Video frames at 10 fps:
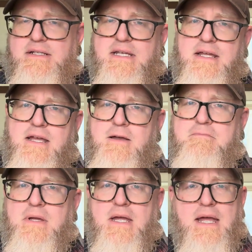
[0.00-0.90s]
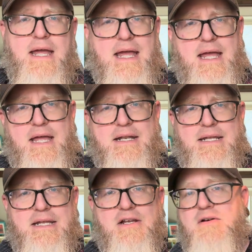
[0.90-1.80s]
to him, and
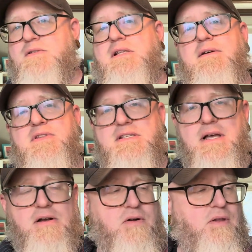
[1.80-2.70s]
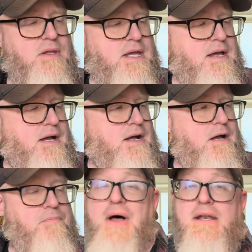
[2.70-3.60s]
he goes to live with his uncle,
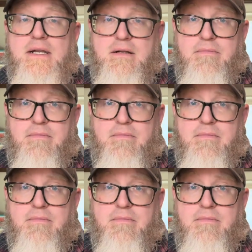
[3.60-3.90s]
but